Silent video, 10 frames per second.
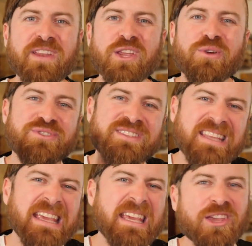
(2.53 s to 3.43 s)
videos
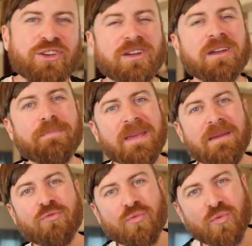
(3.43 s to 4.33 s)
thinking you're gonna
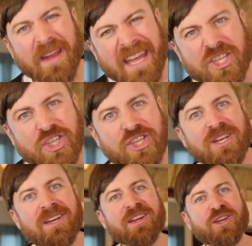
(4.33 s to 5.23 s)
be
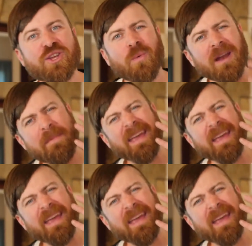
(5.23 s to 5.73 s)
rich. You wanna